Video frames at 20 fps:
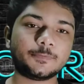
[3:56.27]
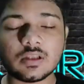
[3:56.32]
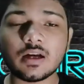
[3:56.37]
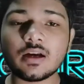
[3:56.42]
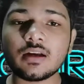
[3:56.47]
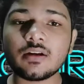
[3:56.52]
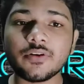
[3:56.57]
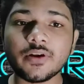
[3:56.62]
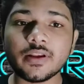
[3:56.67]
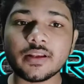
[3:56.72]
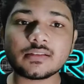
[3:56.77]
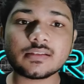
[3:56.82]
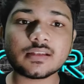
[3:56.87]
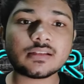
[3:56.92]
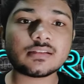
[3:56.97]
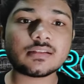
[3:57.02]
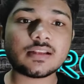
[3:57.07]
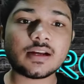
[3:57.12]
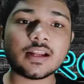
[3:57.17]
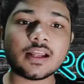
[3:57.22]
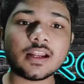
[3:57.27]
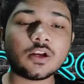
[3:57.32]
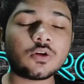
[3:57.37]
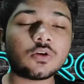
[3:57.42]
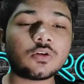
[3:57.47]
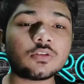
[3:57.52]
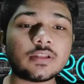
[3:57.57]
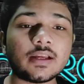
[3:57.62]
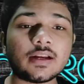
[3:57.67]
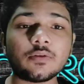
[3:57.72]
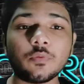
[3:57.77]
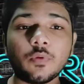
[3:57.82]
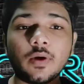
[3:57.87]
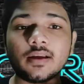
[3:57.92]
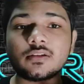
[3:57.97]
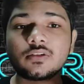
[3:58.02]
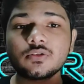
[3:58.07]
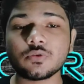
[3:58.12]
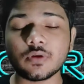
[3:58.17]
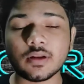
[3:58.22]
The reason that I know that why
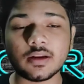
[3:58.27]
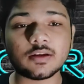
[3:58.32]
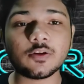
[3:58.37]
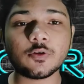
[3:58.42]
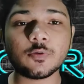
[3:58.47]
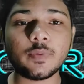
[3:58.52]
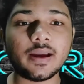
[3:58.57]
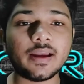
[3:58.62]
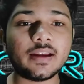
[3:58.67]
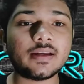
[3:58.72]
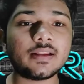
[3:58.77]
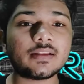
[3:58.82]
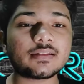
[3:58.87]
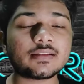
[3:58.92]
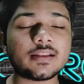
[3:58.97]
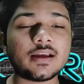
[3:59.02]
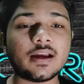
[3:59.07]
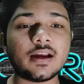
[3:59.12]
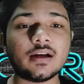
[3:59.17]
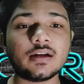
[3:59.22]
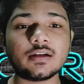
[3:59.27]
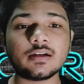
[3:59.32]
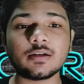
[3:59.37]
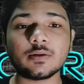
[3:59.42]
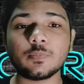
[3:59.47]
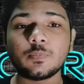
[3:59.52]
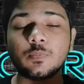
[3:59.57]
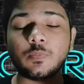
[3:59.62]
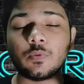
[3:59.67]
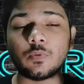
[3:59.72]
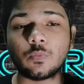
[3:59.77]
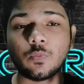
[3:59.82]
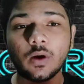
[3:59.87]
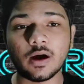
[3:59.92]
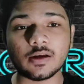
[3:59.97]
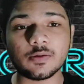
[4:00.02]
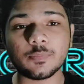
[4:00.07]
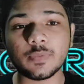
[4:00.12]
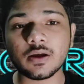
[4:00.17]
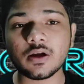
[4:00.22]
shouldn't you buy it is that
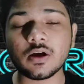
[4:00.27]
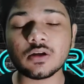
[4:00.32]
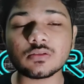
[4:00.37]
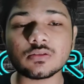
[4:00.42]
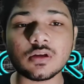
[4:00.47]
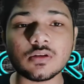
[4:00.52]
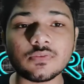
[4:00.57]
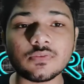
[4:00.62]
one, because of